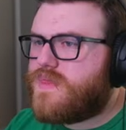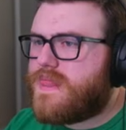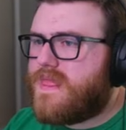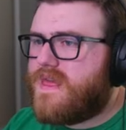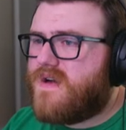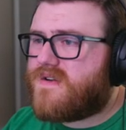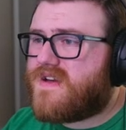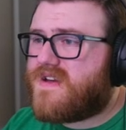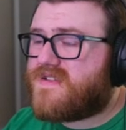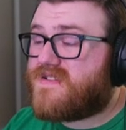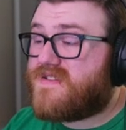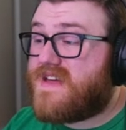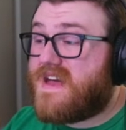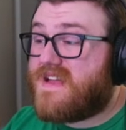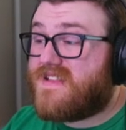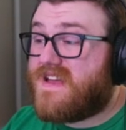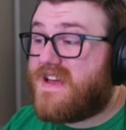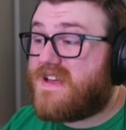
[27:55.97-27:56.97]
Okay, so
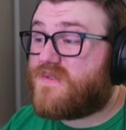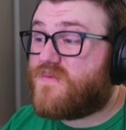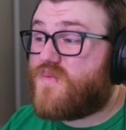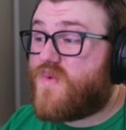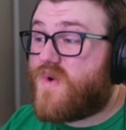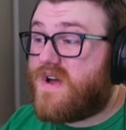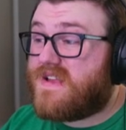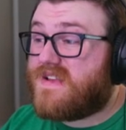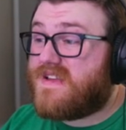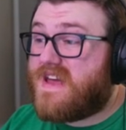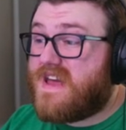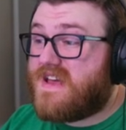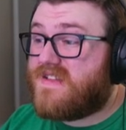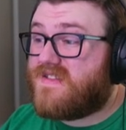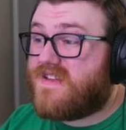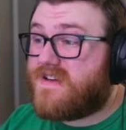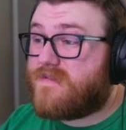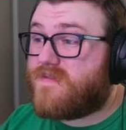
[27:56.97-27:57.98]
that takes 1
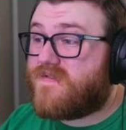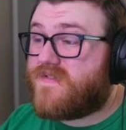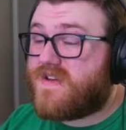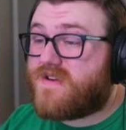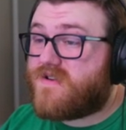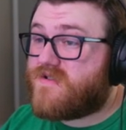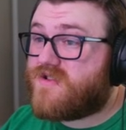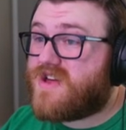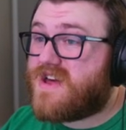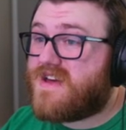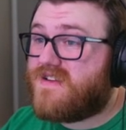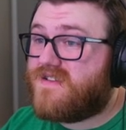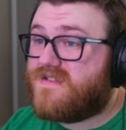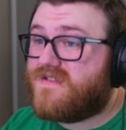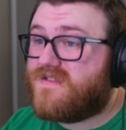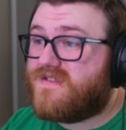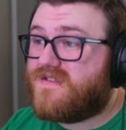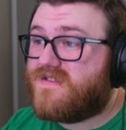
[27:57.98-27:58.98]
KLM of energy
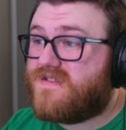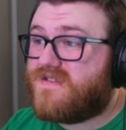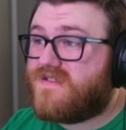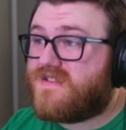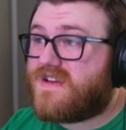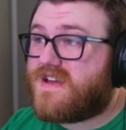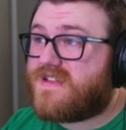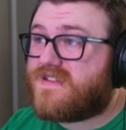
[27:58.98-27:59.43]
to get the